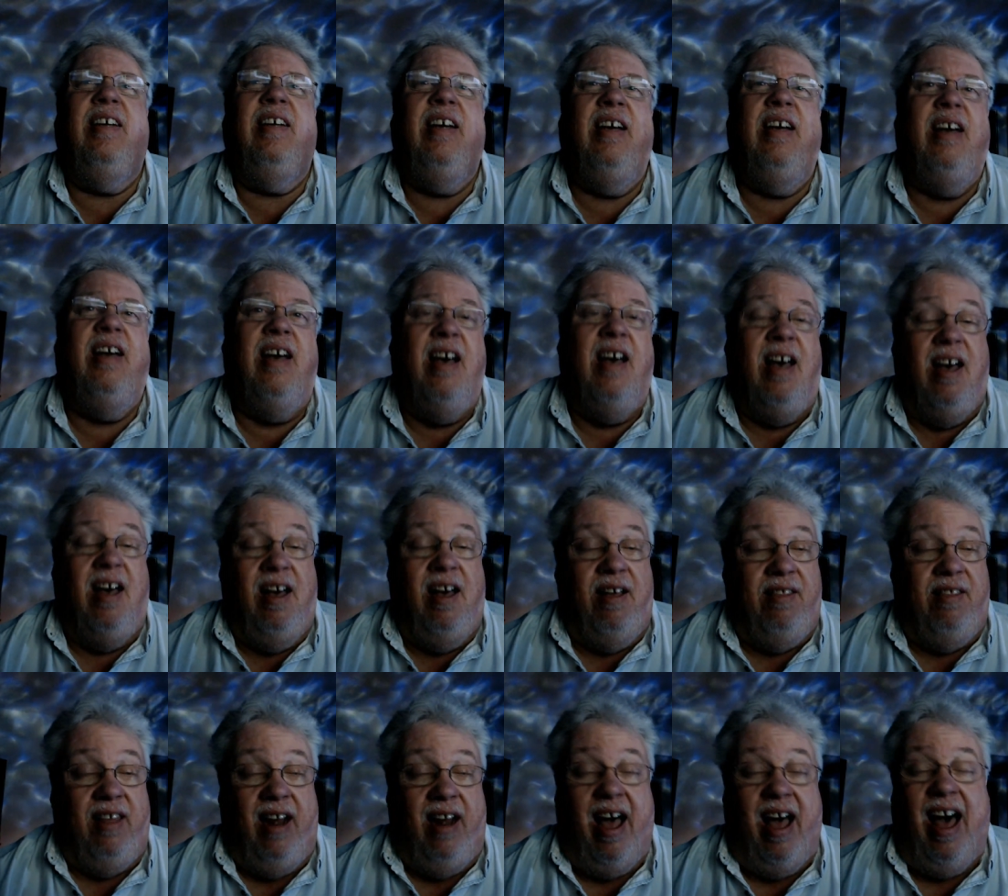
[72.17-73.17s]

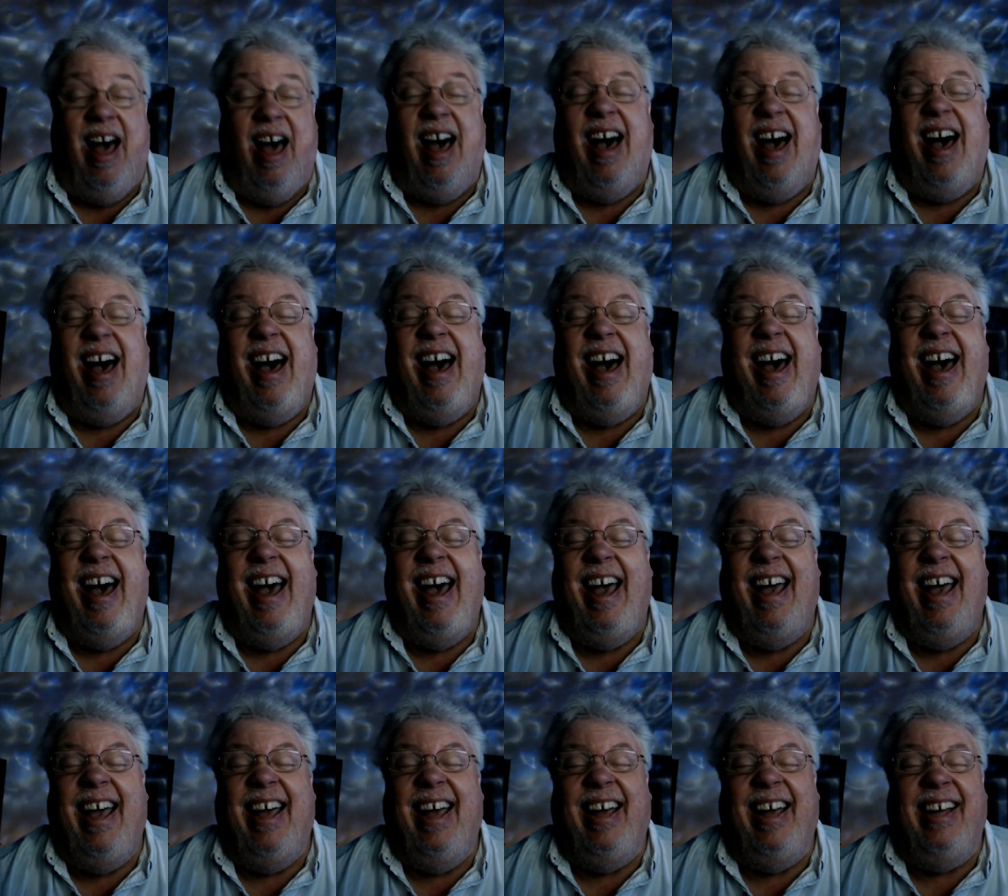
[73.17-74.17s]
that
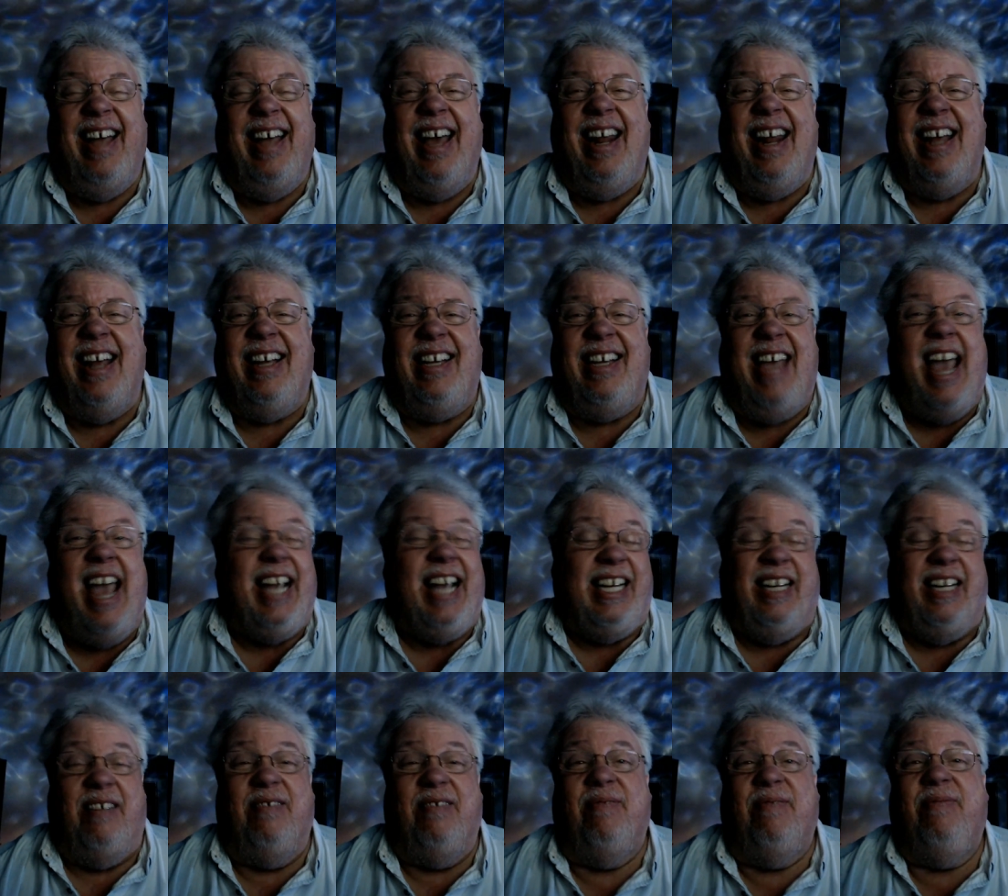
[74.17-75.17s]
I get a kick
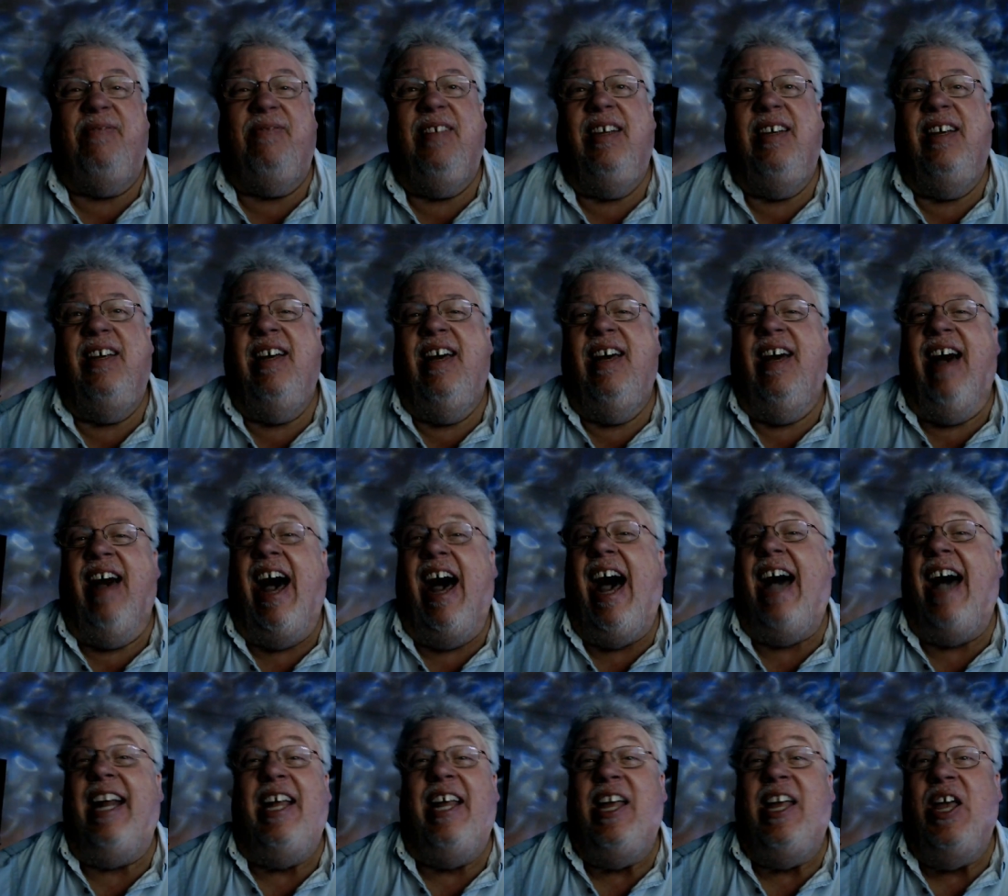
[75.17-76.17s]

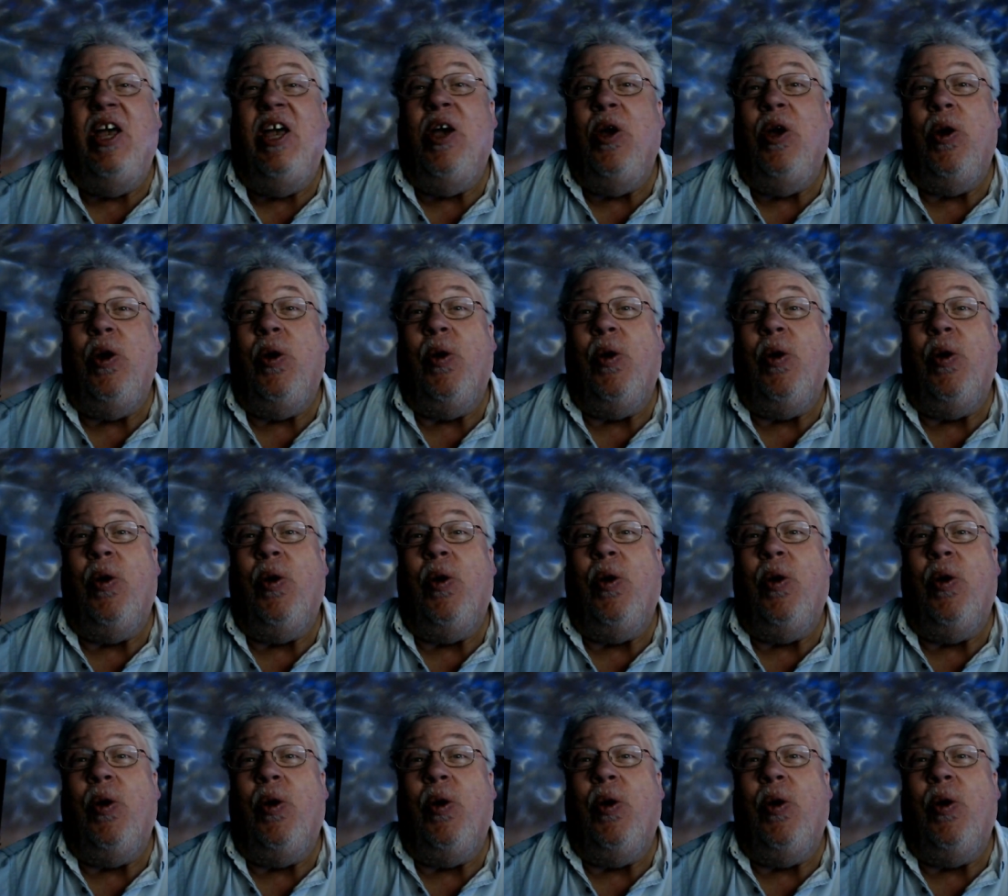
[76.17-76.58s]
out of you?